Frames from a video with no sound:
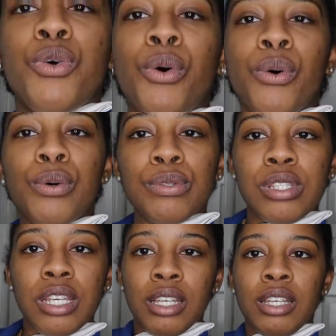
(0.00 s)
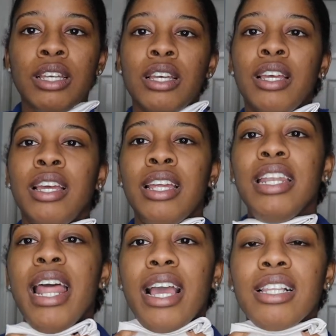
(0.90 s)
gold
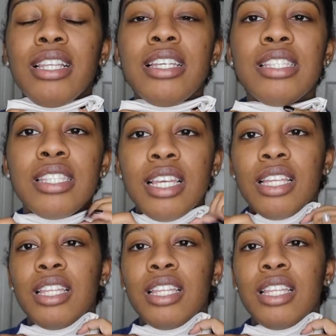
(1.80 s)
necklace,